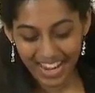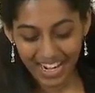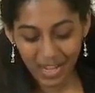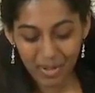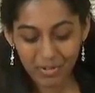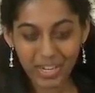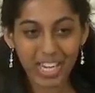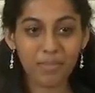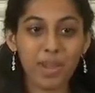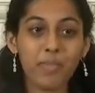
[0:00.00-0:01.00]
And I'll be
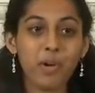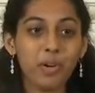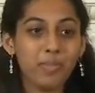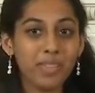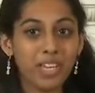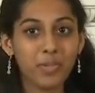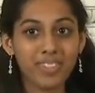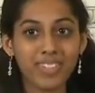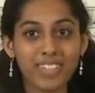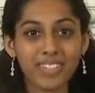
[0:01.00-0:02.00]
reading my poem,
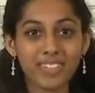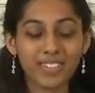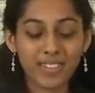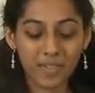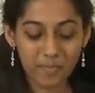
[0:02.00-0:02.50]
Linguistics.